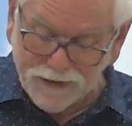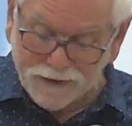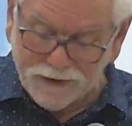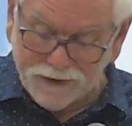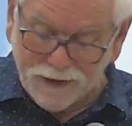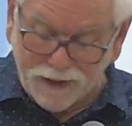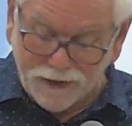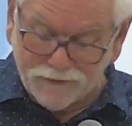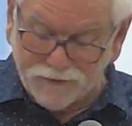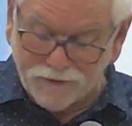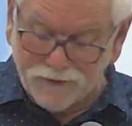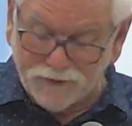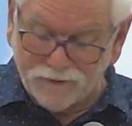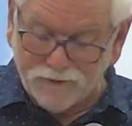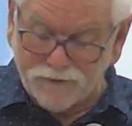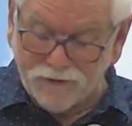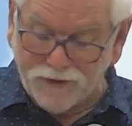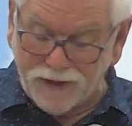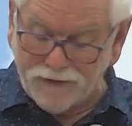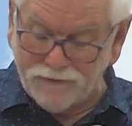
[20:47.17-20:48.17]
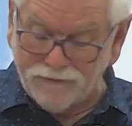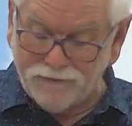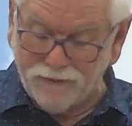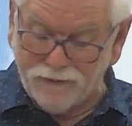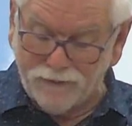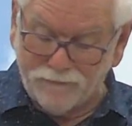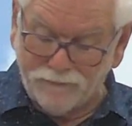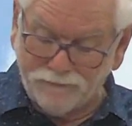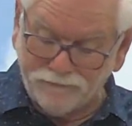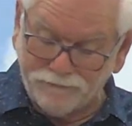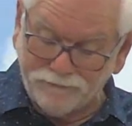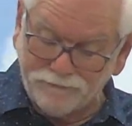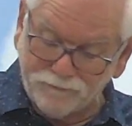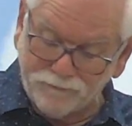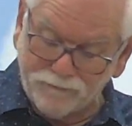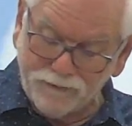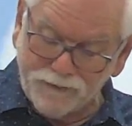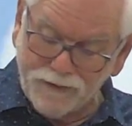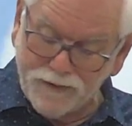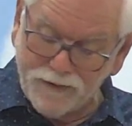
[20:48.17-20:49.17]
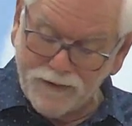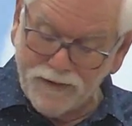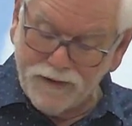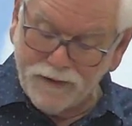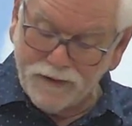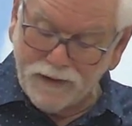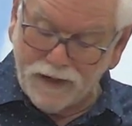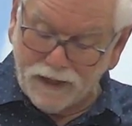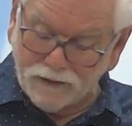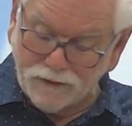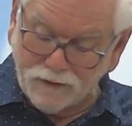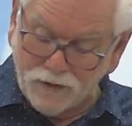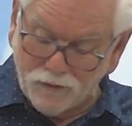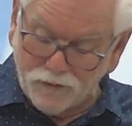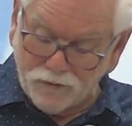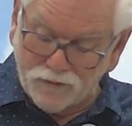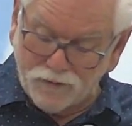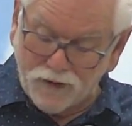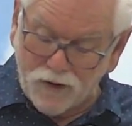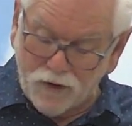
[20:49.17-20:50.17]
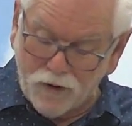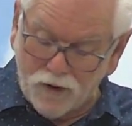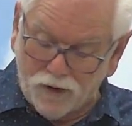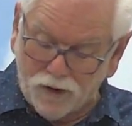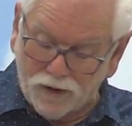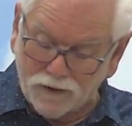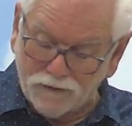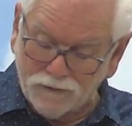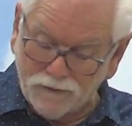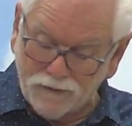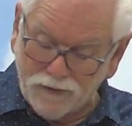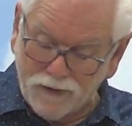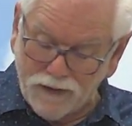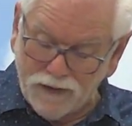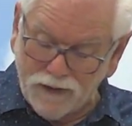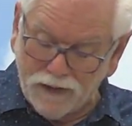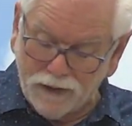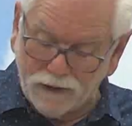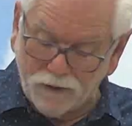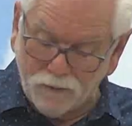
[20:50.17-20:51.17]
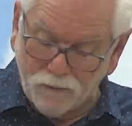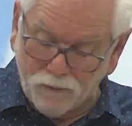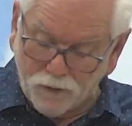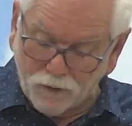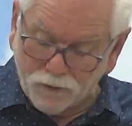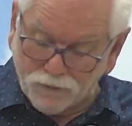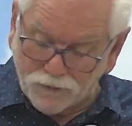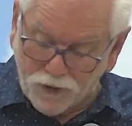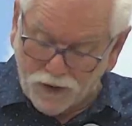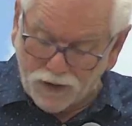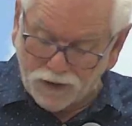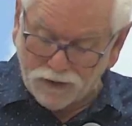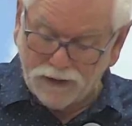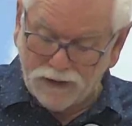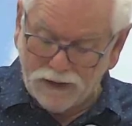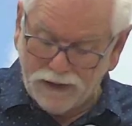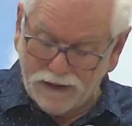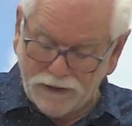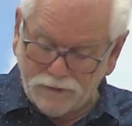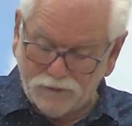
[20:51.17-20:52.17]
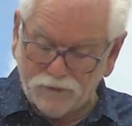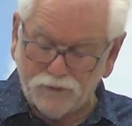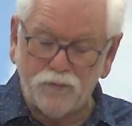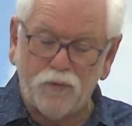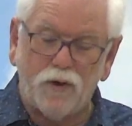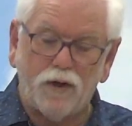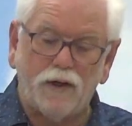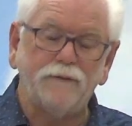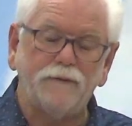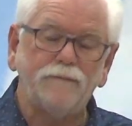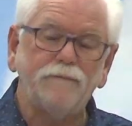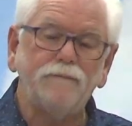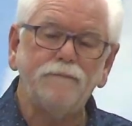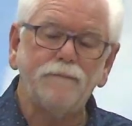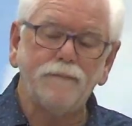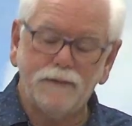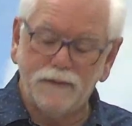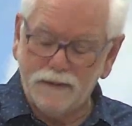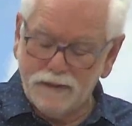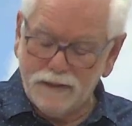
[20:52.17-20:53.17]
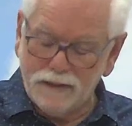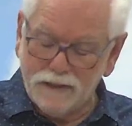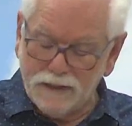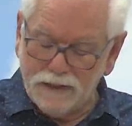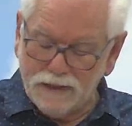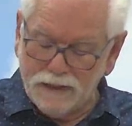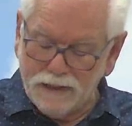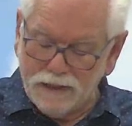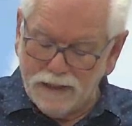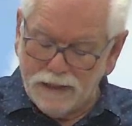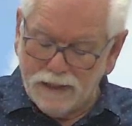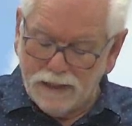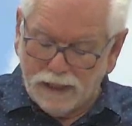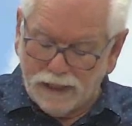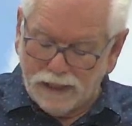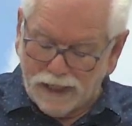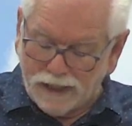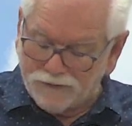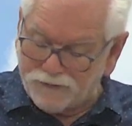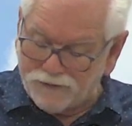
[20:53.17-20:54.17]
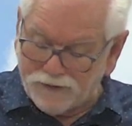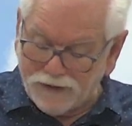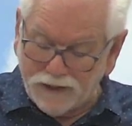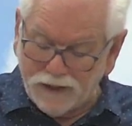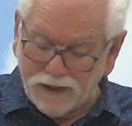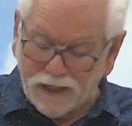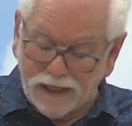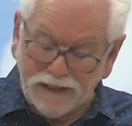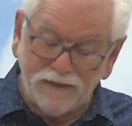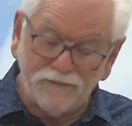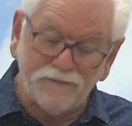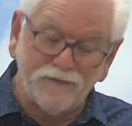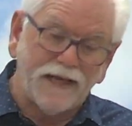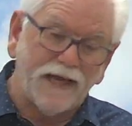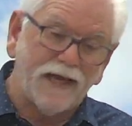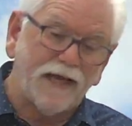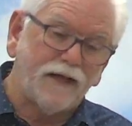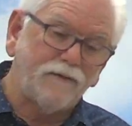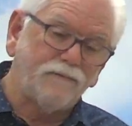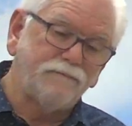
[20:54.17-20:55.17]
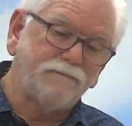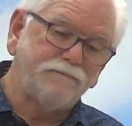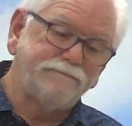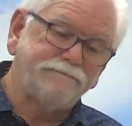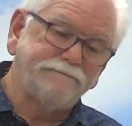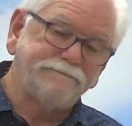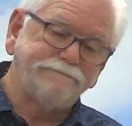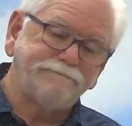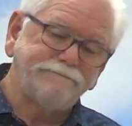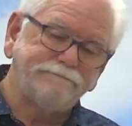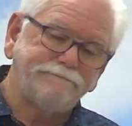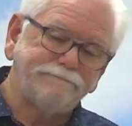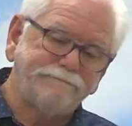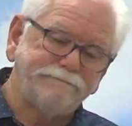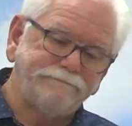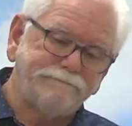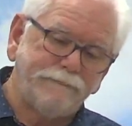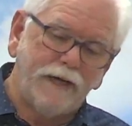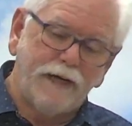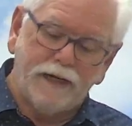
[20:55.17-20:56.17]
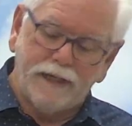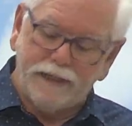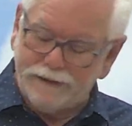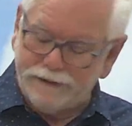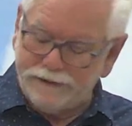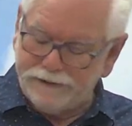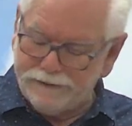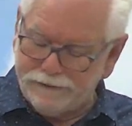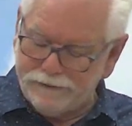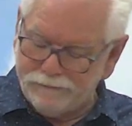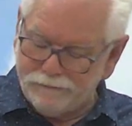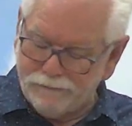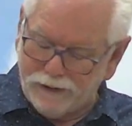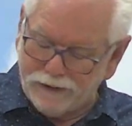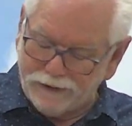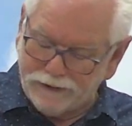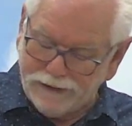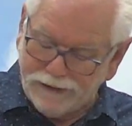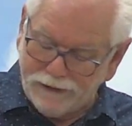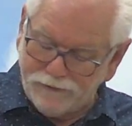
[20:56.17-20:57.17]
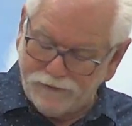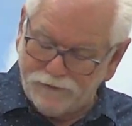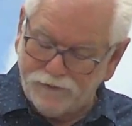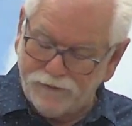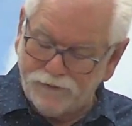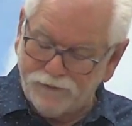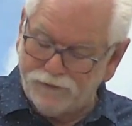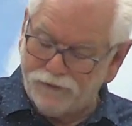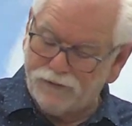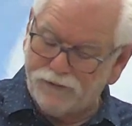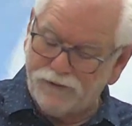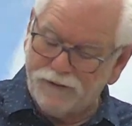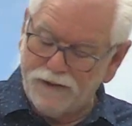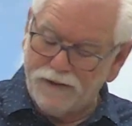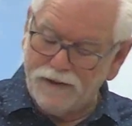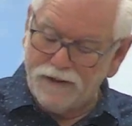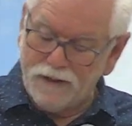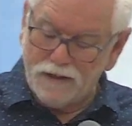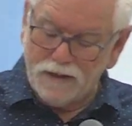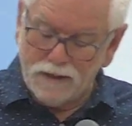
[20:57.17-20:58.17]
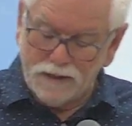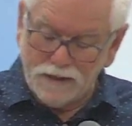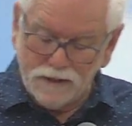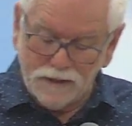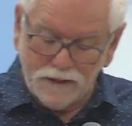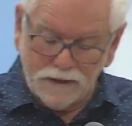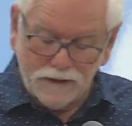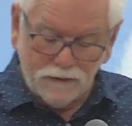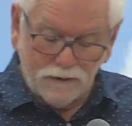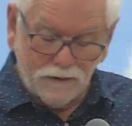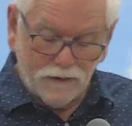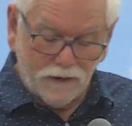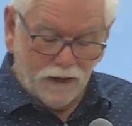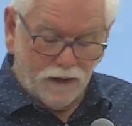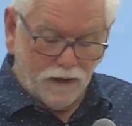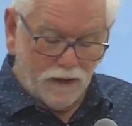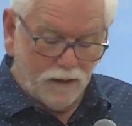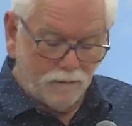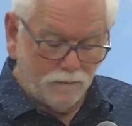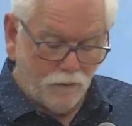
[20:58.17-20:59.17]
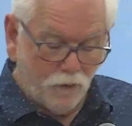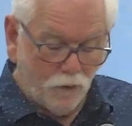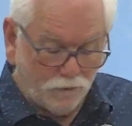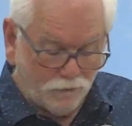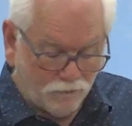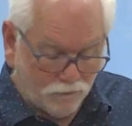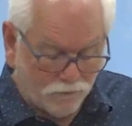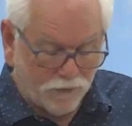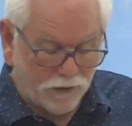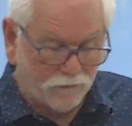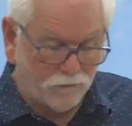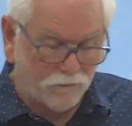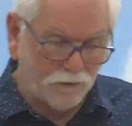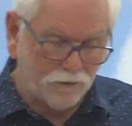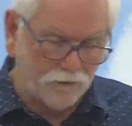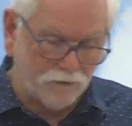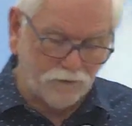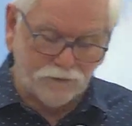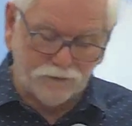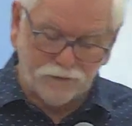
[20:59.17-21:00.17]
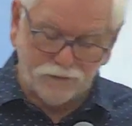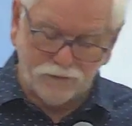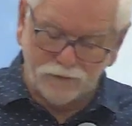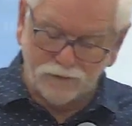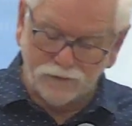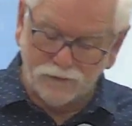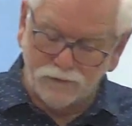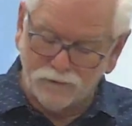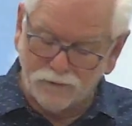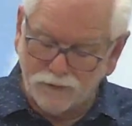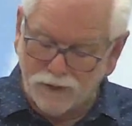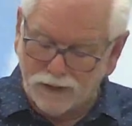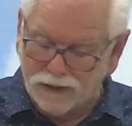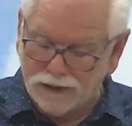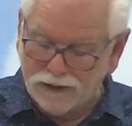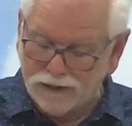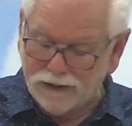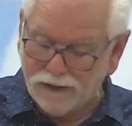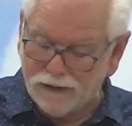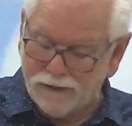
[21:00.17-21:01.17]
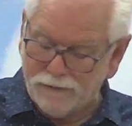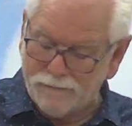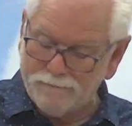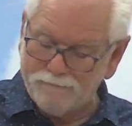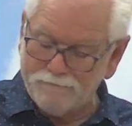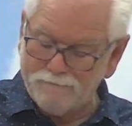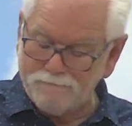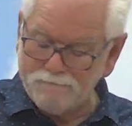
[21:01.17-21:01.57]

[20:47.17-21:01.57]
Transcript: God's going to save them. God knows the heart, and He works on each one. And I see, I even had my, my niece's uh, boyfriend, which they, um,